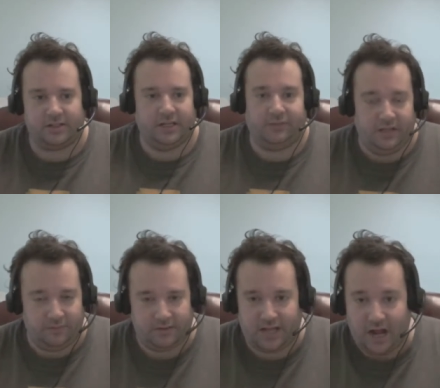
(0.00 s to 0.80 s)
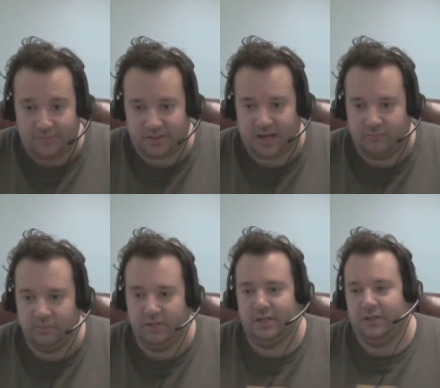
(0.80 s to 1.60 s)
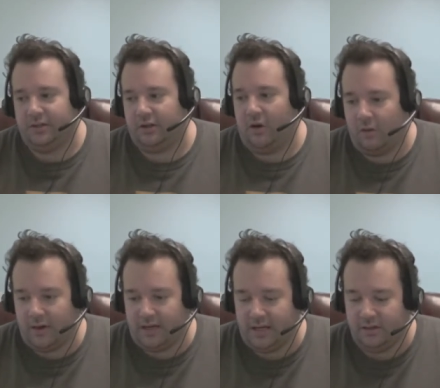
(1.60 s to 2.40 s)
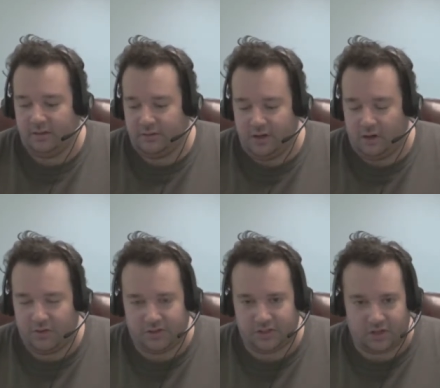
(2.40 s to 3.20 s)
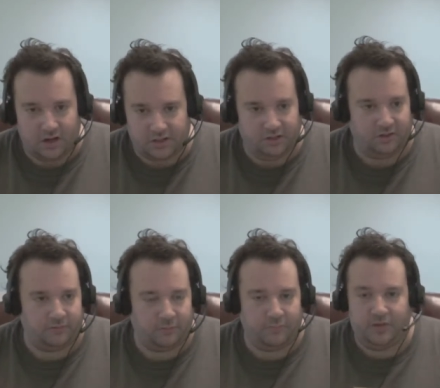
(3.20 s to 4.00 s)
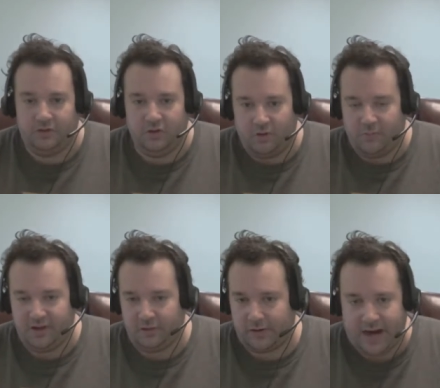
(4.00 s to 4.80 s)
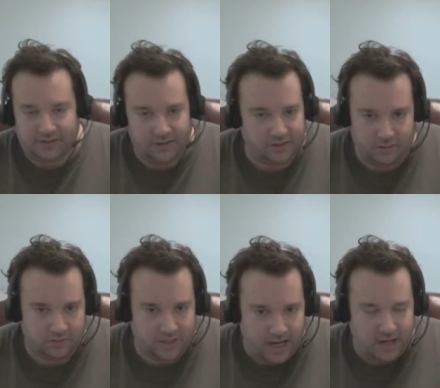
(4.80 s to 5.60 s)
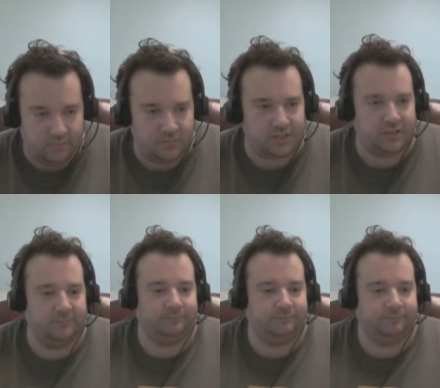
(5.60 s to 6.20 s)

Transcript: If it even stops them, there are already there's discussion of de novo being cracked in certain games.